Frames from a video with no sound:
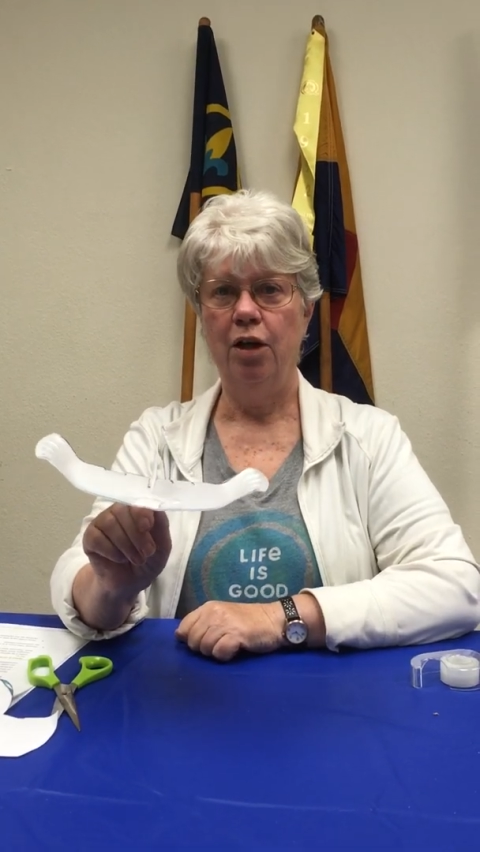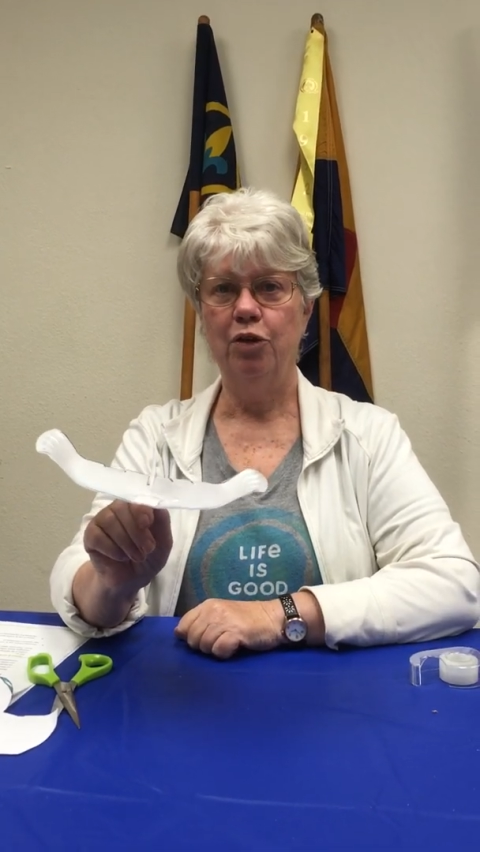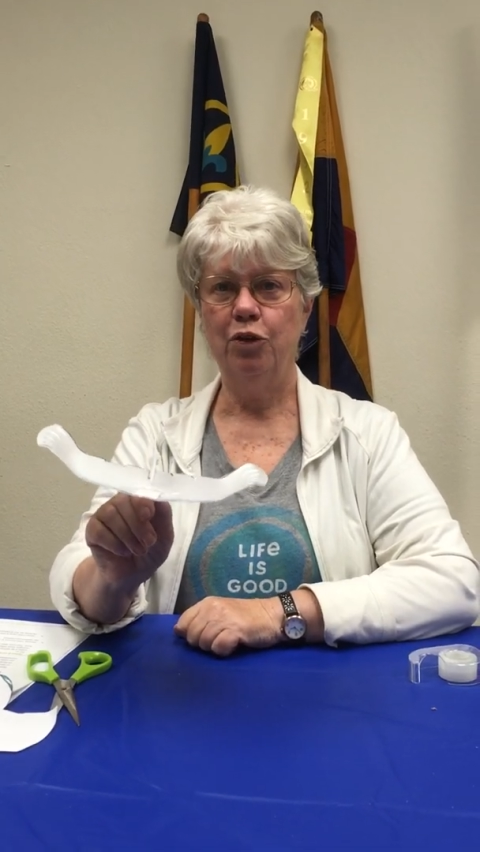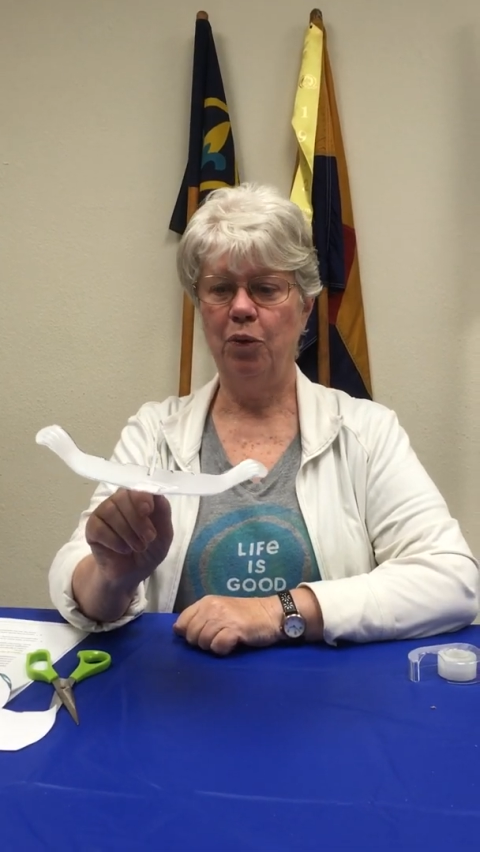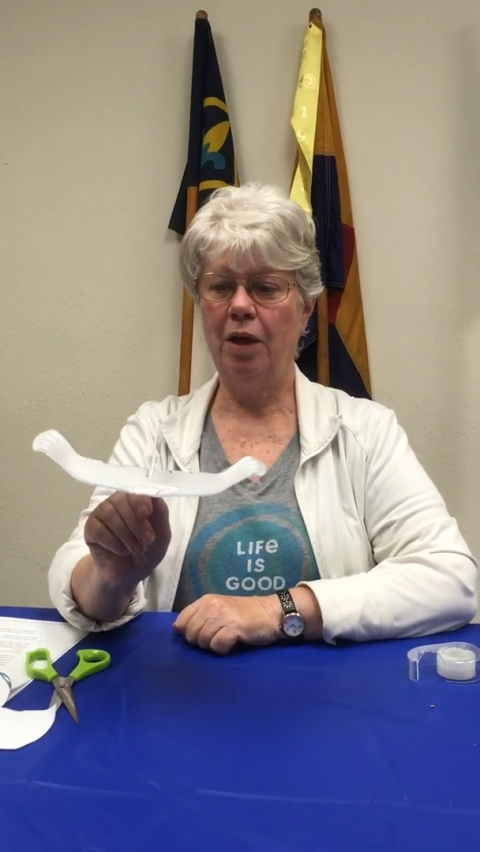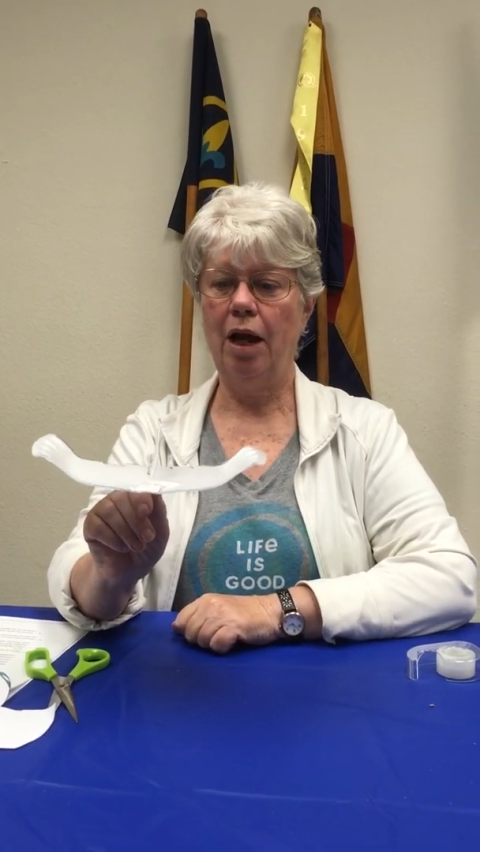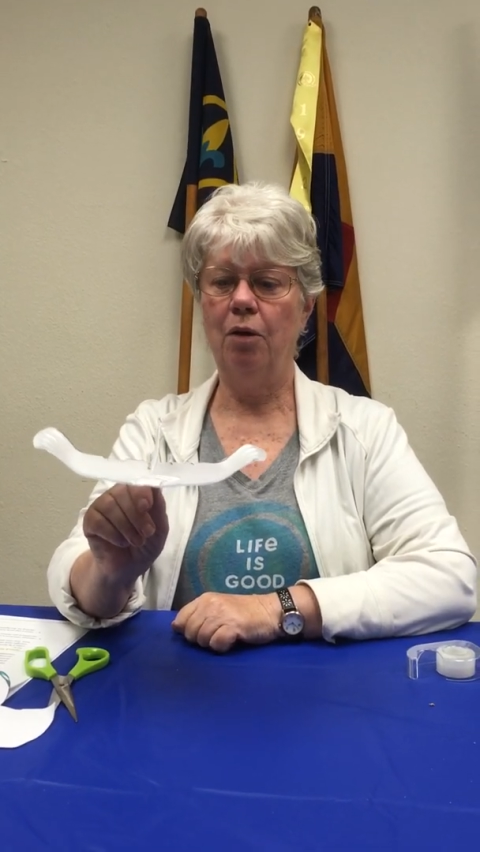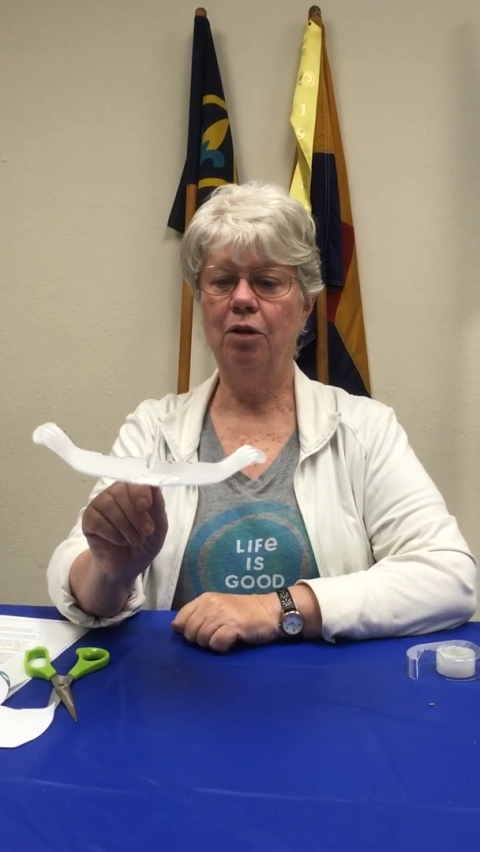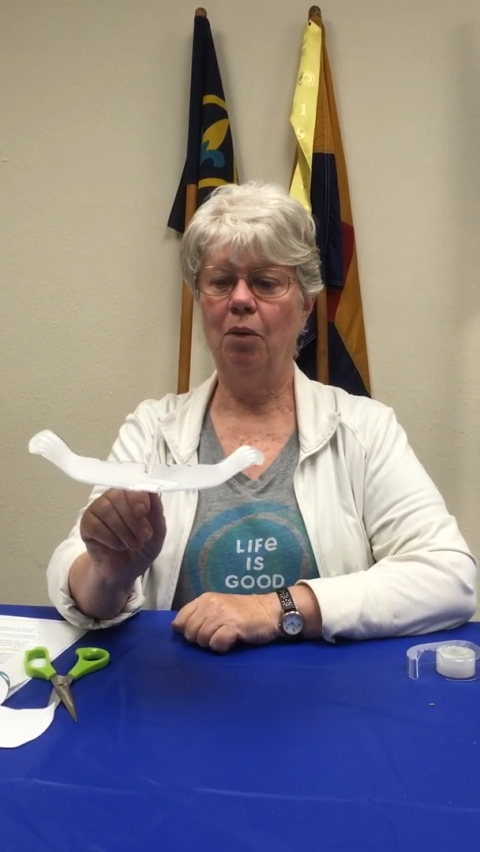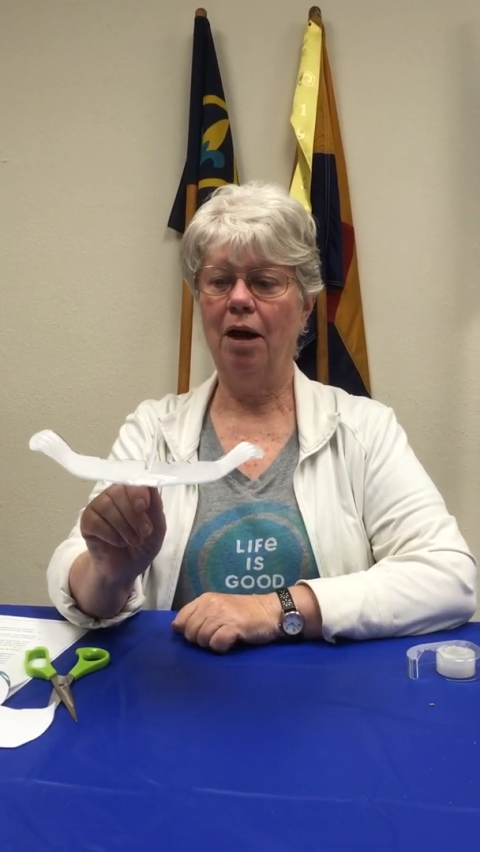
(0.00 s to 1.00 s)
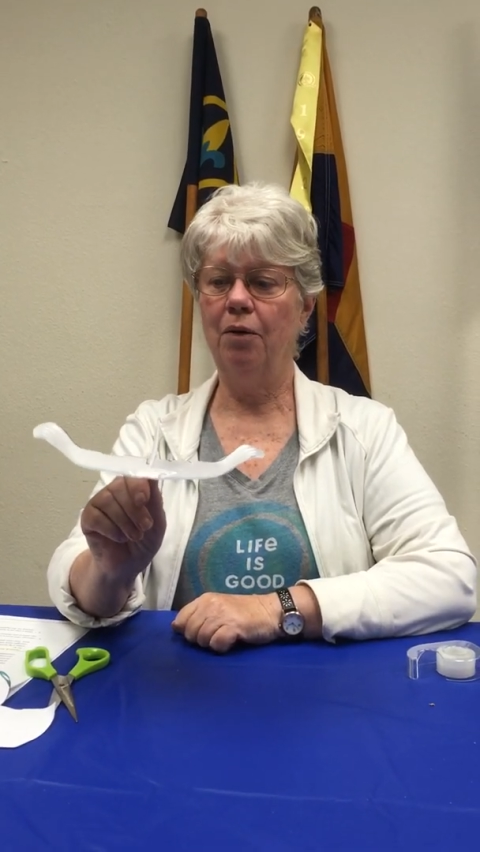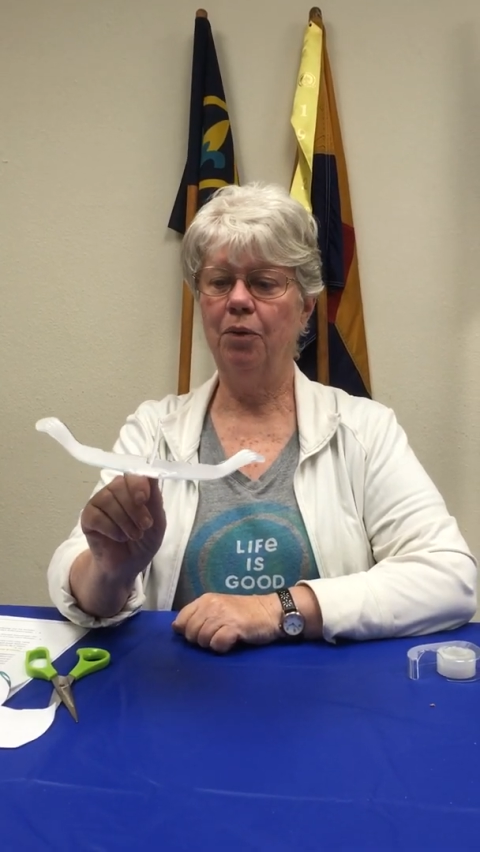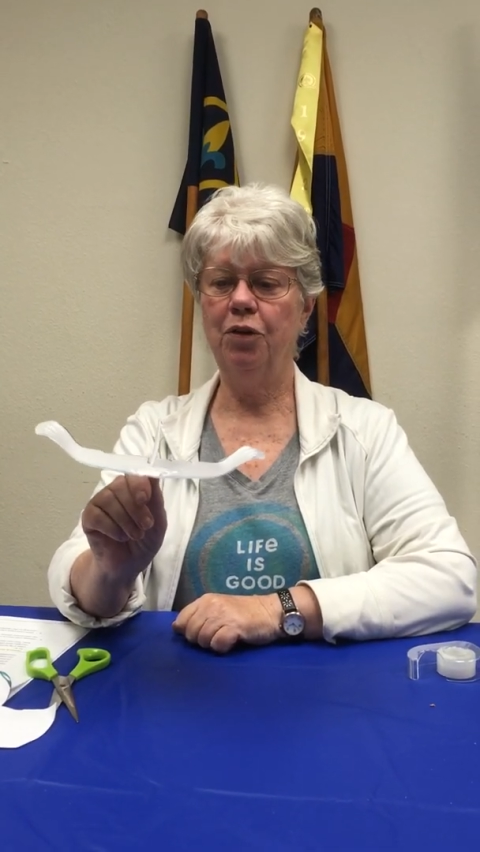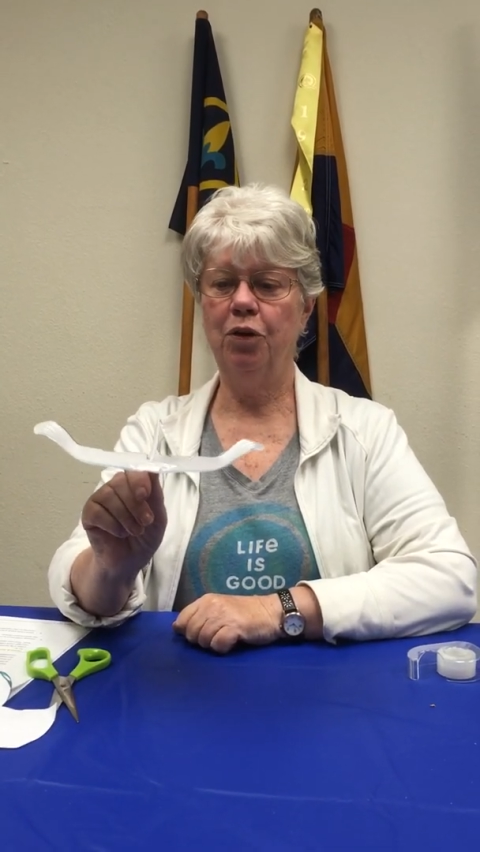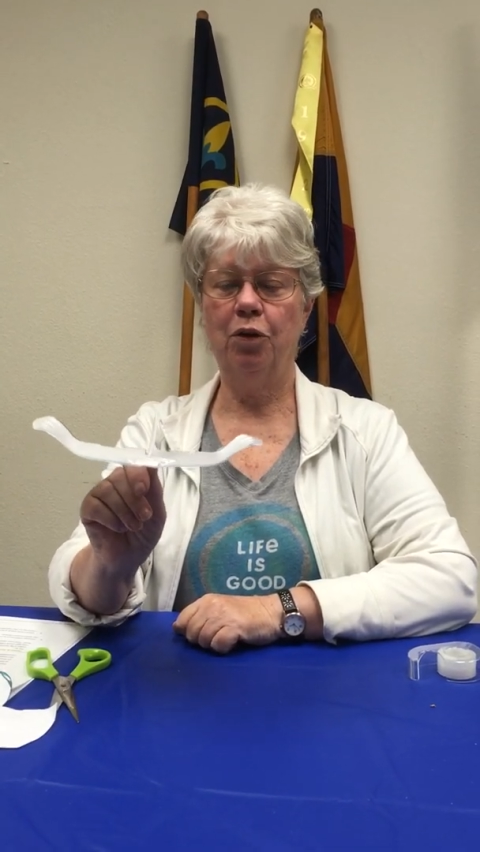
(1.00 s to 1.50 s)
So now go out
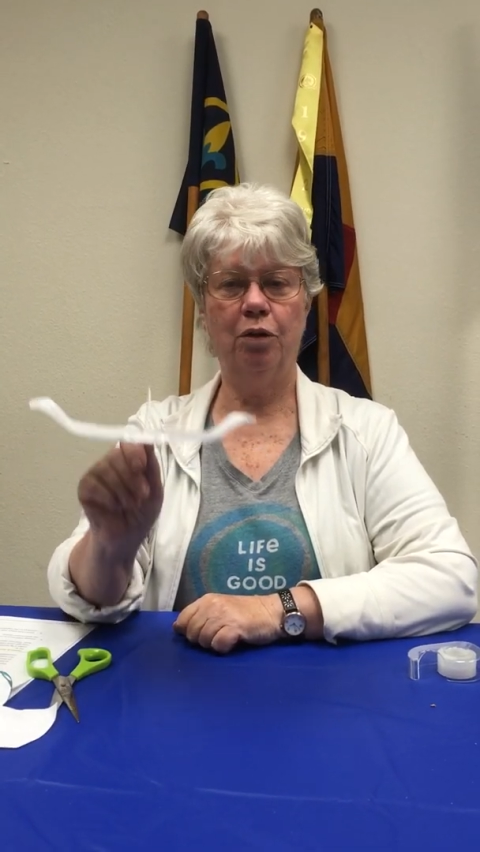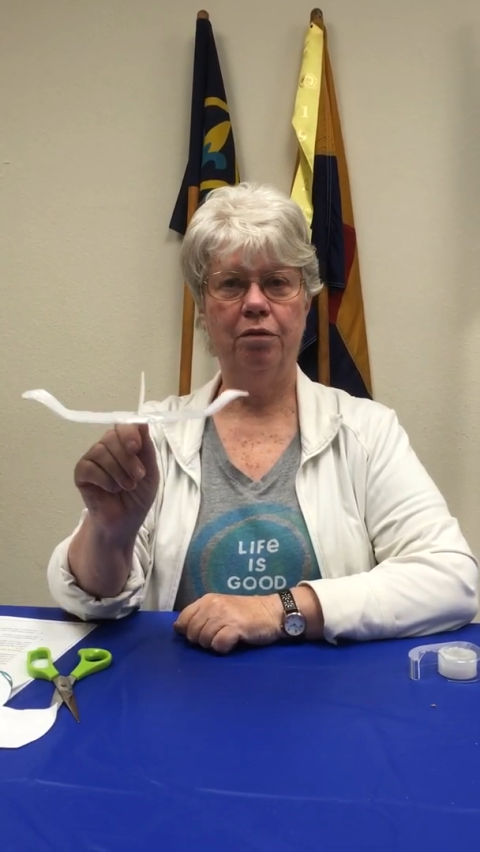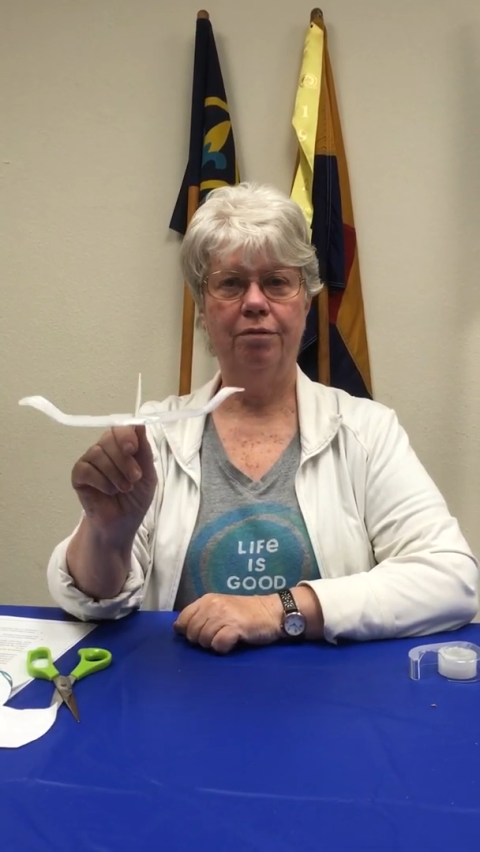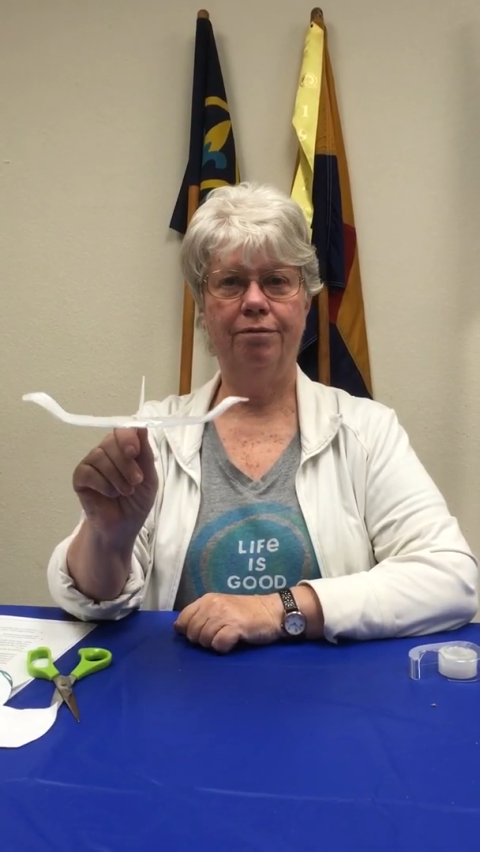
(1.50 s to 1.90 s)
with your